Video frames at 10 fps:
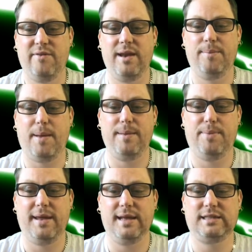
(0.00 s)
Then he beat
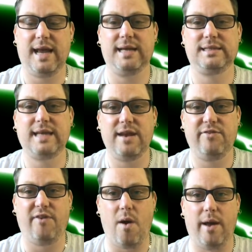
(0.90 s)
Peter Jacks
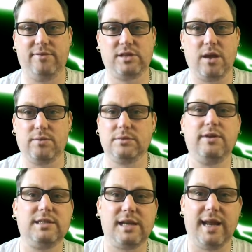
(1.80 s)
10-5. So
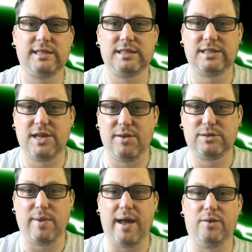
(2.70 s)
congratulations to you
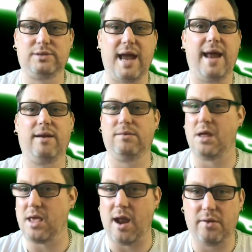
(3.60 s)
as well, Jan.
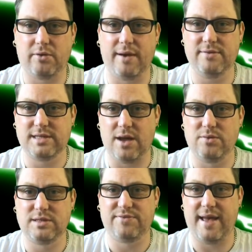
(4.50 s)
You know, great
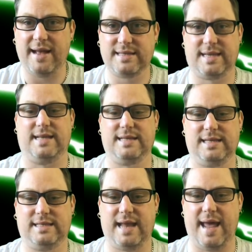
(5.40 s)
results there to get to
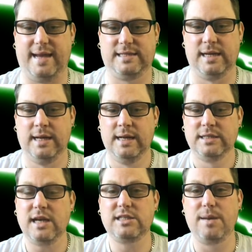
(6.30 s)
this stage.
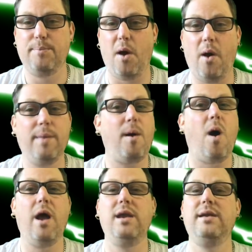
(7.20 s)
Justin Pipe,
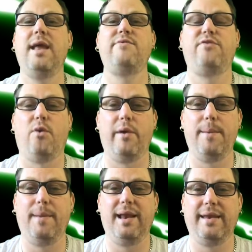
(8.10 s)
I never thought in a
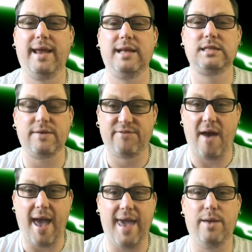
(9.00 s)
million years
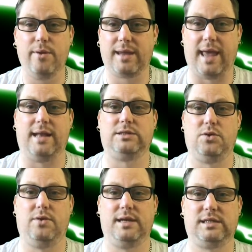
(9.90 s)
that he would get
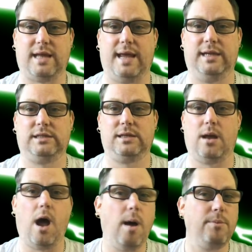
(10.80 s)
to this stage.
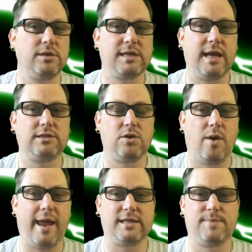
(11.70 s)
I'm not saying
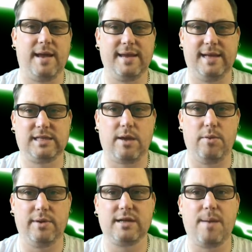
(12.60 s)
sort of X amount of years ago he
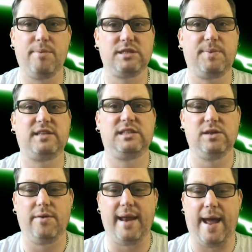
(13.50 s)
wouldn't have done, but especially
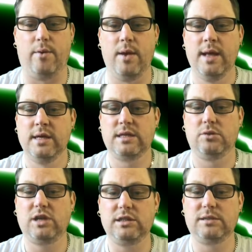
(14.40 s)
not now. So
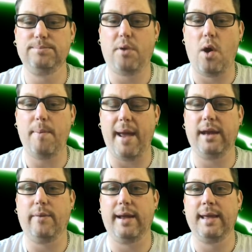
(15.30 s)
Justin Pipe,
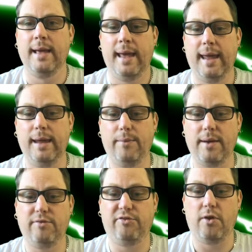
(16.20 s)
anyway, he
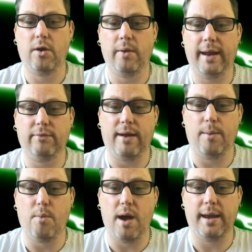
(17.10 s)
went through in
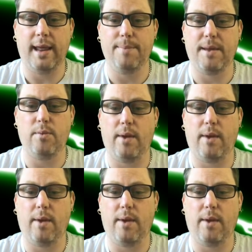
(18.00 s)
round one. He beat